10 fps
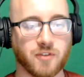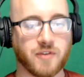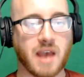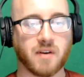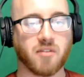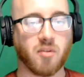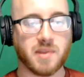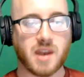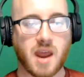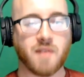of them, and then
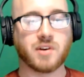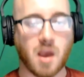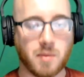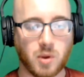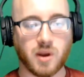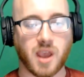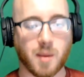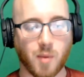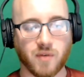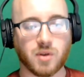every time you get a game over,
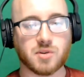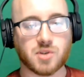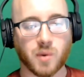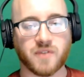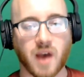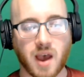you start with 5.